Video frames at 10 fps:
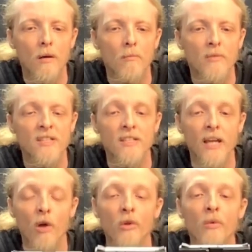This is
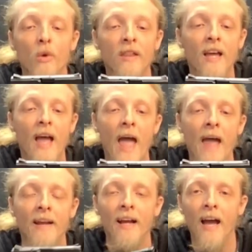the only one they
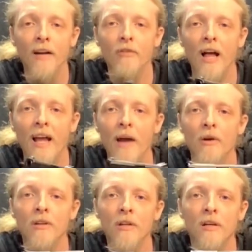had, and I kind of like how
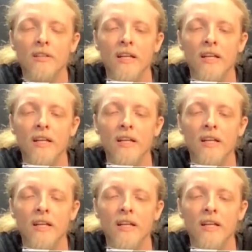it looks.